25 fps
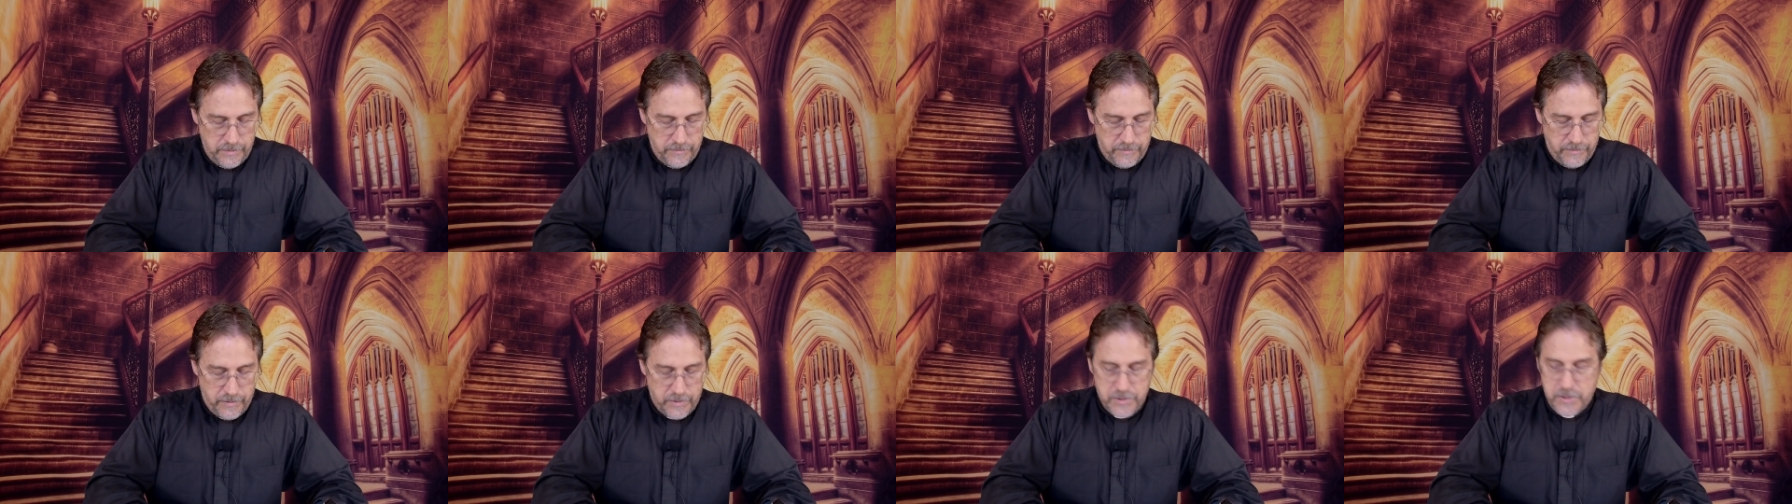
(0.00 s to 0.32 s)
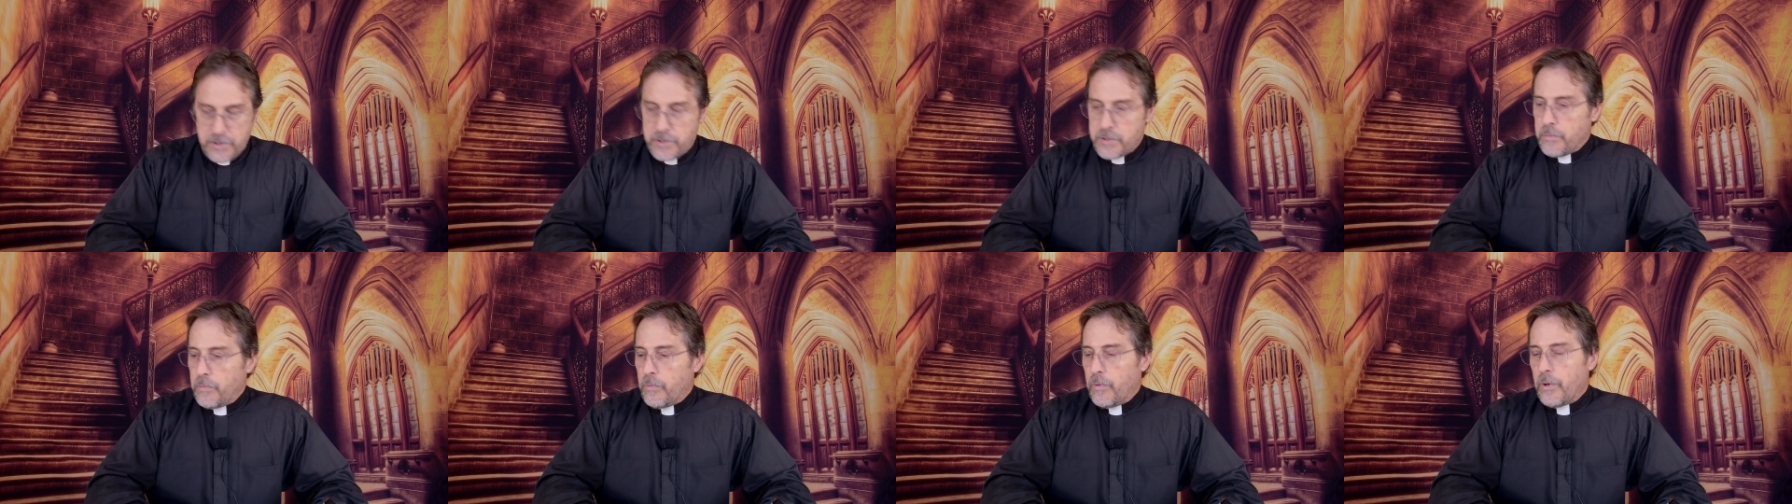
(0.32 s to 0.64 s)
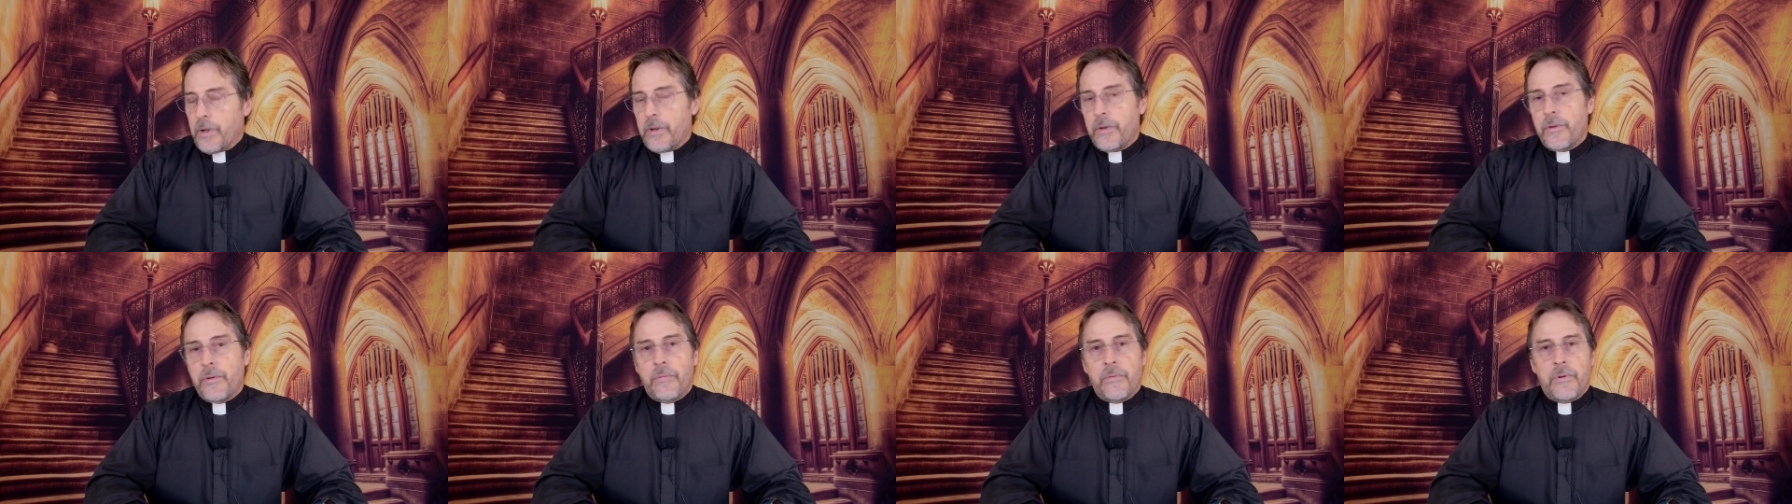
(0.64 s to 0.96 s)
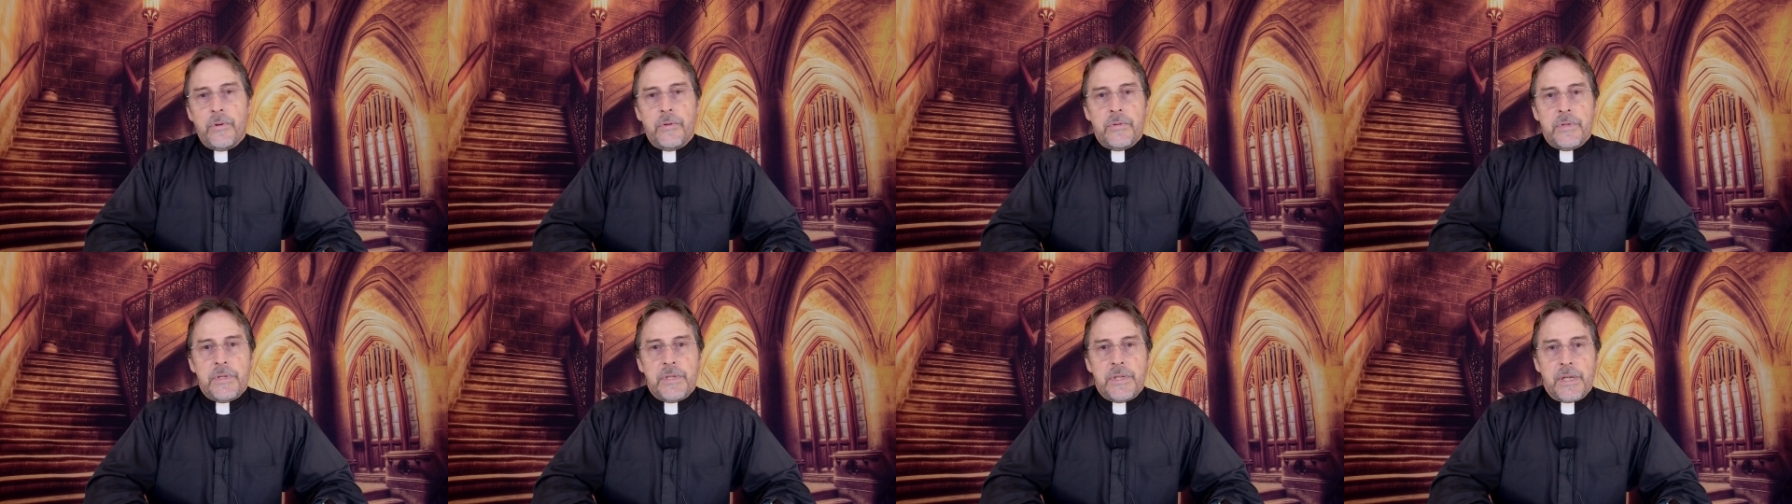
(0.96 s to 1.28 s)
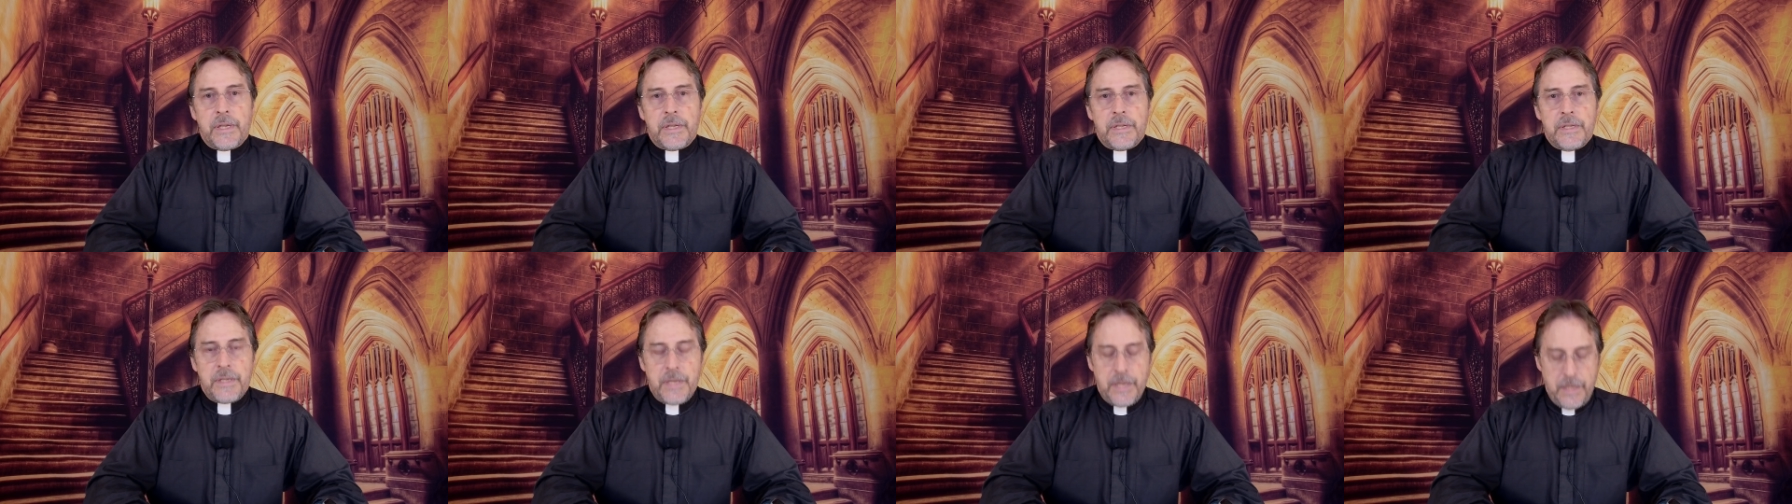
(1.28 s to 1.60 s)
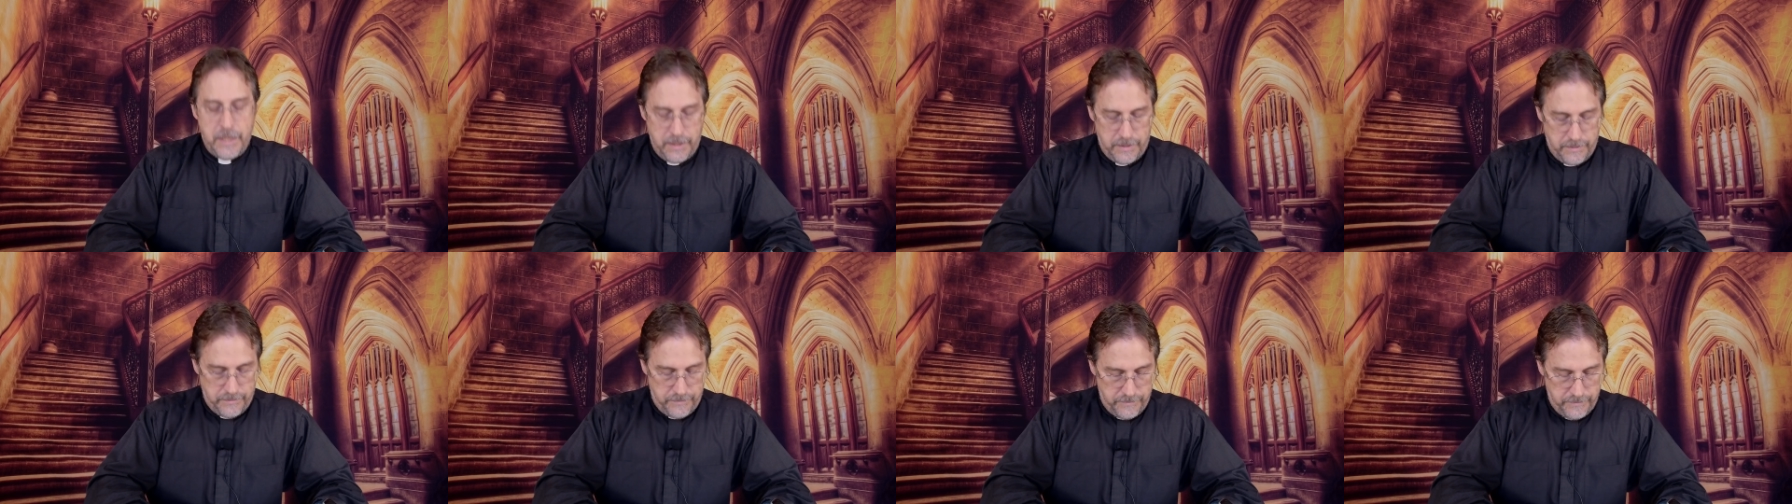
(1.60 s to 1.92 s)
verses 1 through
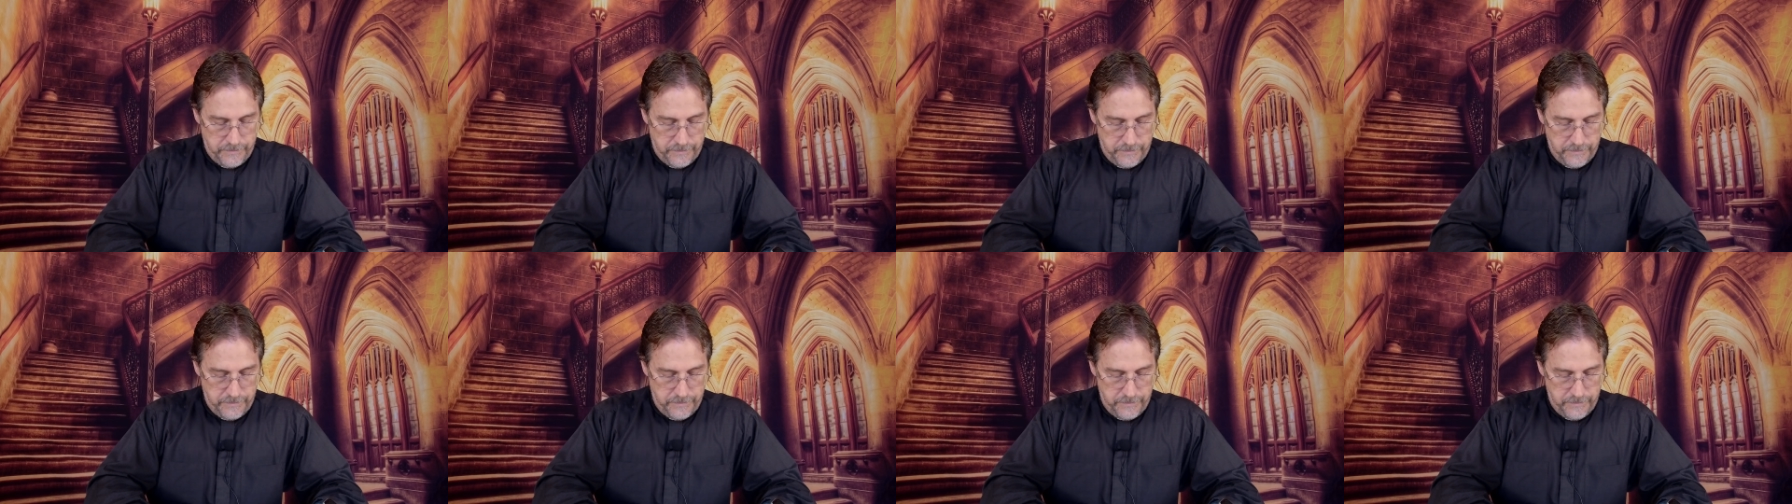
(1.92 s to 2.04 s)
16.